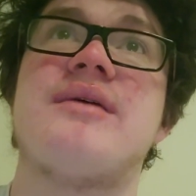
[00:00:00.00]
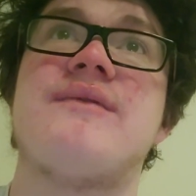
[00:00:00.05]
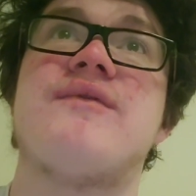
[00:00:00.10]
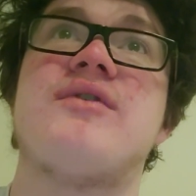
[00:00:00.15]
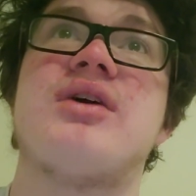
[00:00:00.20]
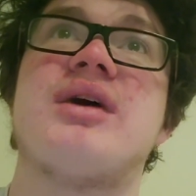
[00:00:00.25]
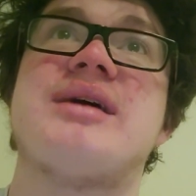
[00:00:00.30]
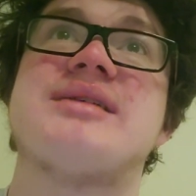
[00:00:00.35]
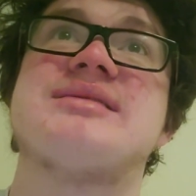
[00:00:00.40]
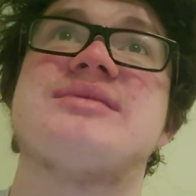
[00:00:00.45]
If
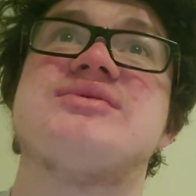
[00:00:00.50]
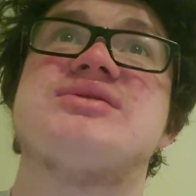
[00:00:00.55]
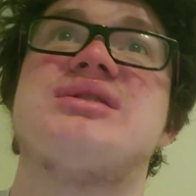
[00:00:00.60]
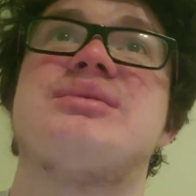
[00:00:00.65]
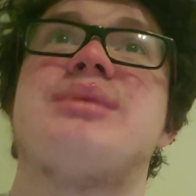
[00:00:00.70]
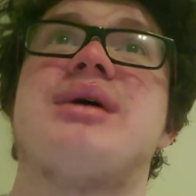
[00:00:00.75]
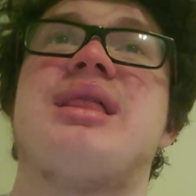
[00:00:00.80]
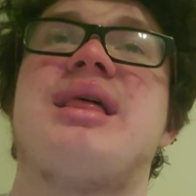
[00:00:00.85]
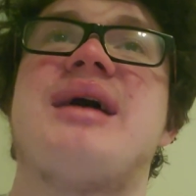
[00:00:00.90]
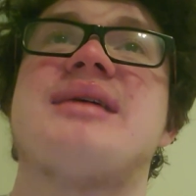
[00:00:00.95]
you guys have
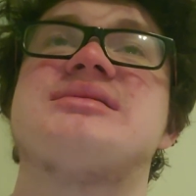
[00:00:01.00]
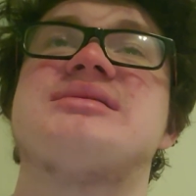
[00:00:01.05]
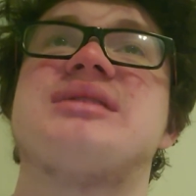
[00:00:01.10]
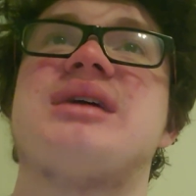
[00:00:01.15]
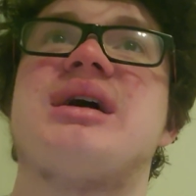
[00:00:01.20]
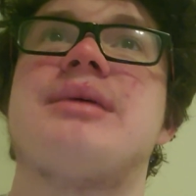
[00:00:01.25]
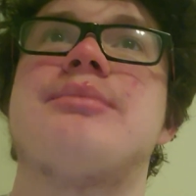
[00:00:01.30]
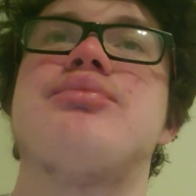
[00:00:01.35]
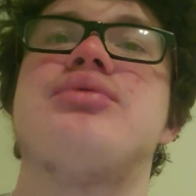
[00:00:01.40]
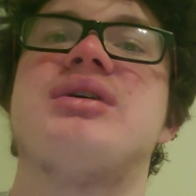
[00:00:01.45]
seen my last
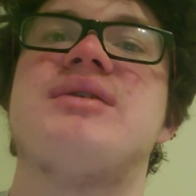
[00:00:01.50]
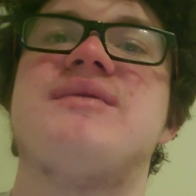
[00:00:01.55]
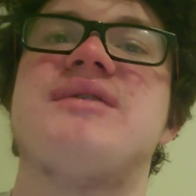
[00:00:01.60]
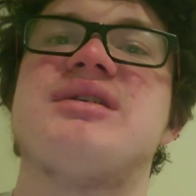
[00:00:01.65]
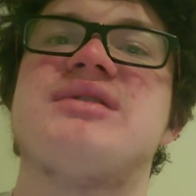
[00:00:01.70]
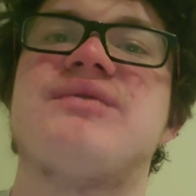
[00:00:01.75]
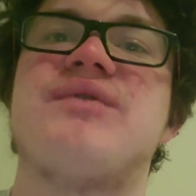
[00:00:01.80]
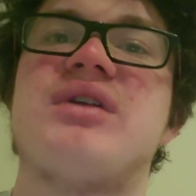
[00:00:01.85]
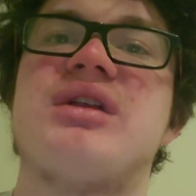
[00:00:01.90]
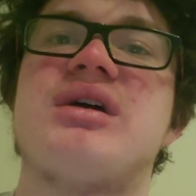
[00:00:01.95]
9
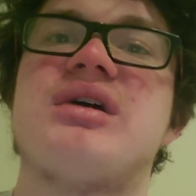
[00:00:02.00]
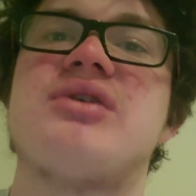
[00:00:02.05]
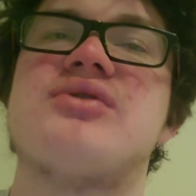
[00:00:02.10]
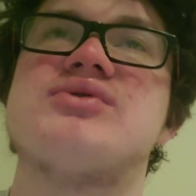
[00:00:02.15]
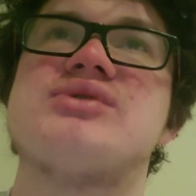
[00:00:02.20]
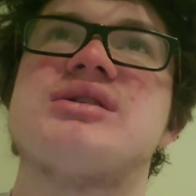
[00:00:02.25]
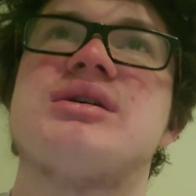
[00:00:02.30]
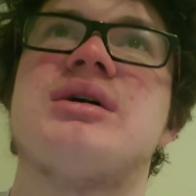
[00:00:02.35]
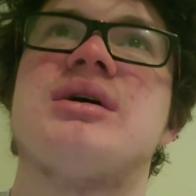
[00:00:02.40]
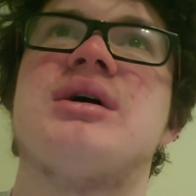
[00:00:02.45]
previous
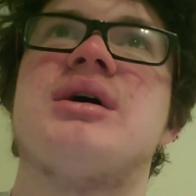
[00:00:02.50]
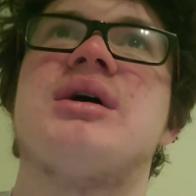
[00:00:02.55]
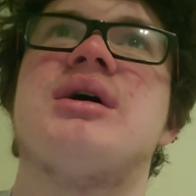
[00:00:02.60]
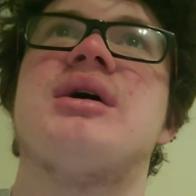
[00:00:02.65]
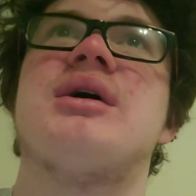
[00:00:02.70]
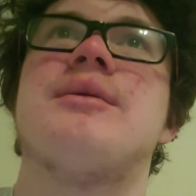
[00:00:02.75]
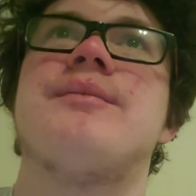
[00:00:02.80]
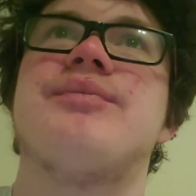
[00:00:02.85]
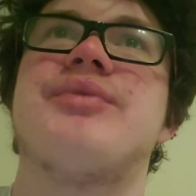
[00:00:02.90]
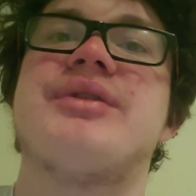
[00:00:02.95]
videos,
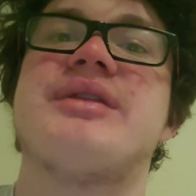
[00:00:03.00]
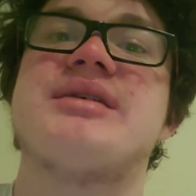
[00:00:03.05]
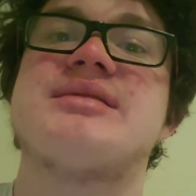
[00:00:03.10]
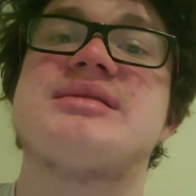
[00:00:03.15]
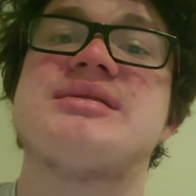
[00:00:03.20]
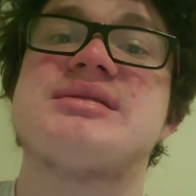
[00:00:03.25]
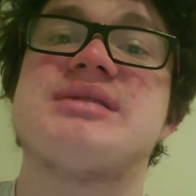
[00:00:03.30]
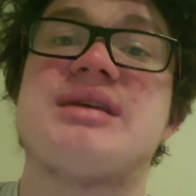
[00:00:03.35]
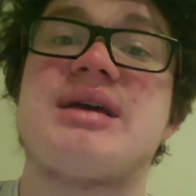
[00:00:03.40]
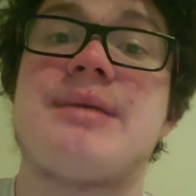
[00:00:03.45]

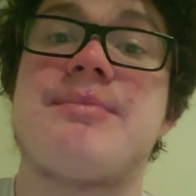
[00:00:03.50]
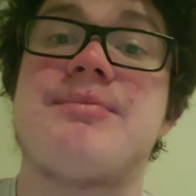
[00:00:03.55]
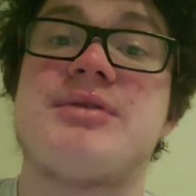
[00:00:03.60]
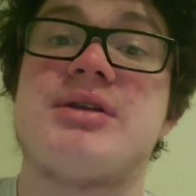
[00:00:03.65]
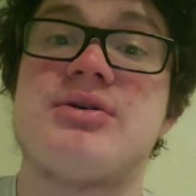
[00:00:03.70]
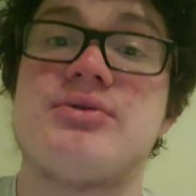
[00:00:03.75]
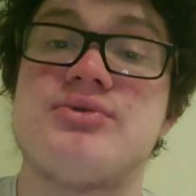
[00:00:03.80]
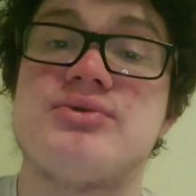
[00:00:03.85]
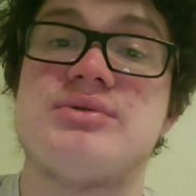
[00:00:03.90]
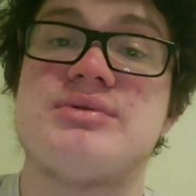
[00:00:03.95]
this is the
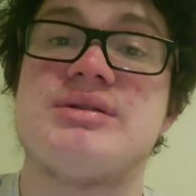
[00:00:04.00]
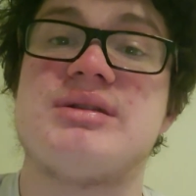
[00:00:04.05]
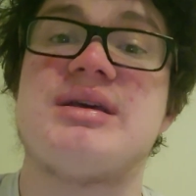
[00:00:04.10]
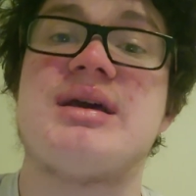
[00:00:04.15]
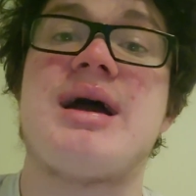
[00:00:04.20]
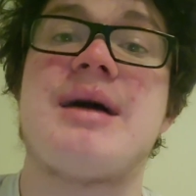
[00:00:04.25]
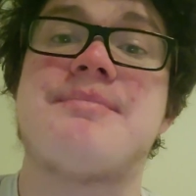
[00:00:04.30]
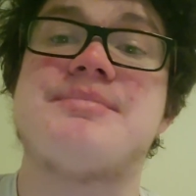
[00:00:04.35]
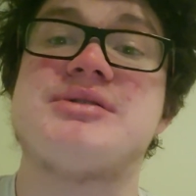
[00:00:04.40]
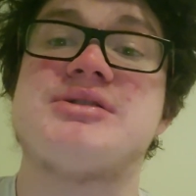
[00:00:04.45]
episode
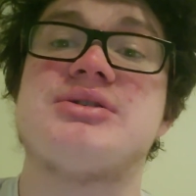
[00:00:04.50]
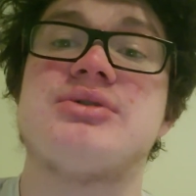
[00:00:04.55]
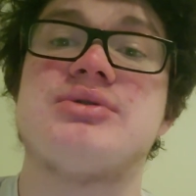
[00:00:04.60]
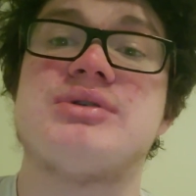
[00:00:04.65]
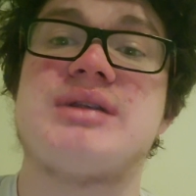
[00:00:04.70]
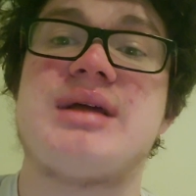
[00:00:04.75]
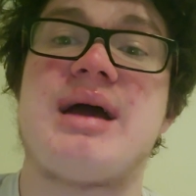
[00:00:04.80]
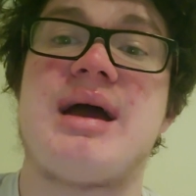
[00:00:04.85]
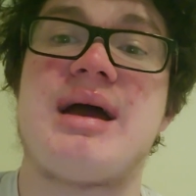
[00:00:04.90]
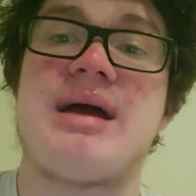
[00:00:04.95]

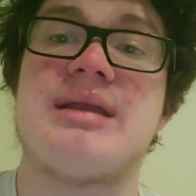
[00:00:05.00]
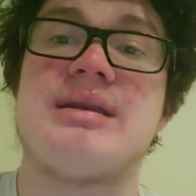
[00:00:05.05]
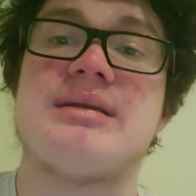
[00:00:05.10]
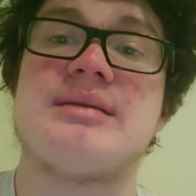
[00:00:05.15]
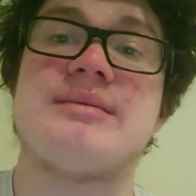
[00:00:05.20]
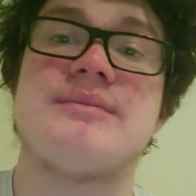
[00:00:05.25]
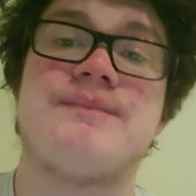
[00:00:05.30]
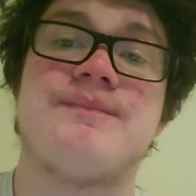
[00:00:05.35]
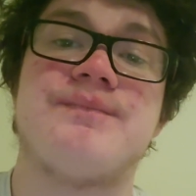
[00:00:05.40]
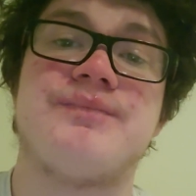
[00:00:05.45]

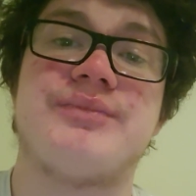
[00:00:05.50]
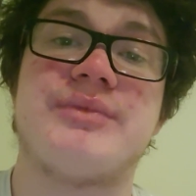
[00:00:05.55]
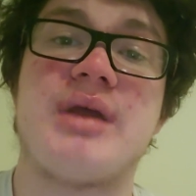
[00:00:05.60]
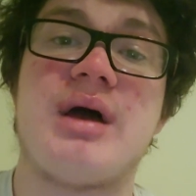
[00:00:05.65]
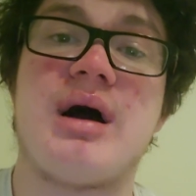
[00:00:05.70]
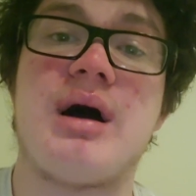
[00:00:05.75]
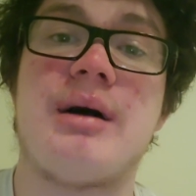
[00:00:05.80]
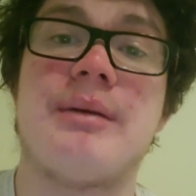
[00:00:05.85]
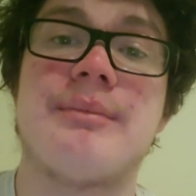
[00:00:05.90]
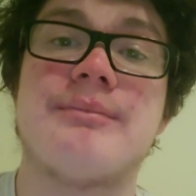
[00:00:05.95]
10
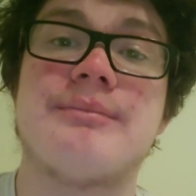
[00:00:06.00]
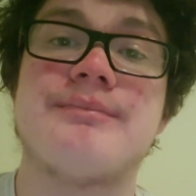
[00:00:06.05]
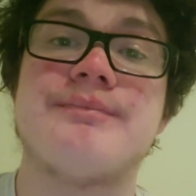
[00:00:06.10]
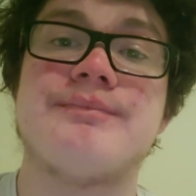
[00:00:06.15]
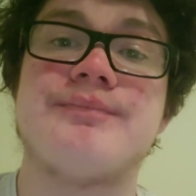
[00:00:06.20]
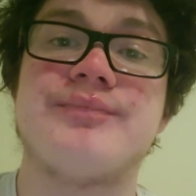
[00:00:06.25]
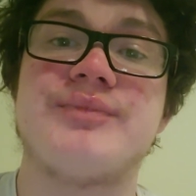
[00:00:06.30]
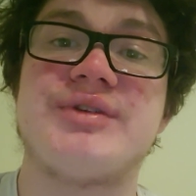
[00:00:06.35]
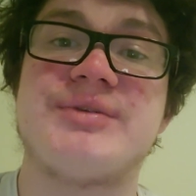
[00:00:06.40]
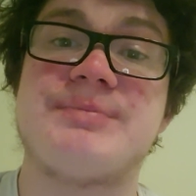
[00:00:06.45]

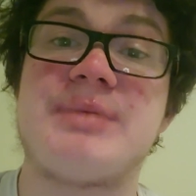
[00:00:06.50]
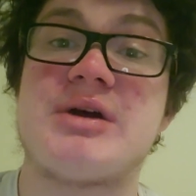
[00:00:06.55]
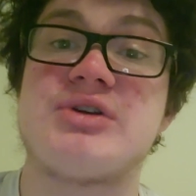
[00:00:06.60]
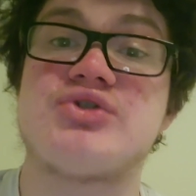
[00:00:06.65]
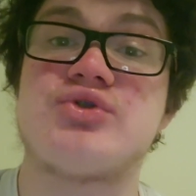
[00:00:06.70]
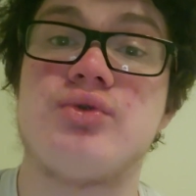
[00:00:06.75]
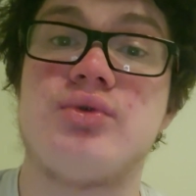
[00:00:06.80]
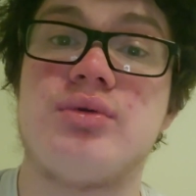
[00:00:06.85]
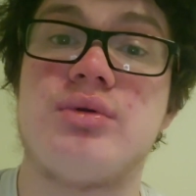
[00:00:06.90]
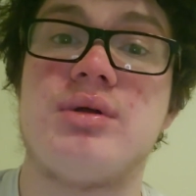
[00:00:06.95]

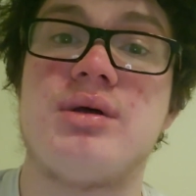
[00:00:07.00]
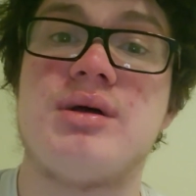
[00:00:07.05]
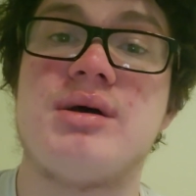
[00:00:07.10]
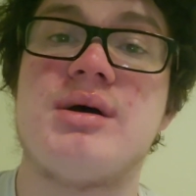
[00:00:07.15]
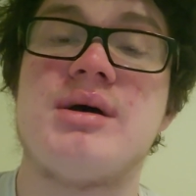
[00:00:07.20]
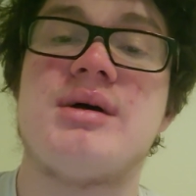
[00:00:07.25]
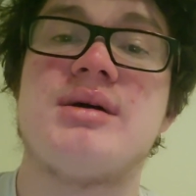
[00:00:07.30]
special.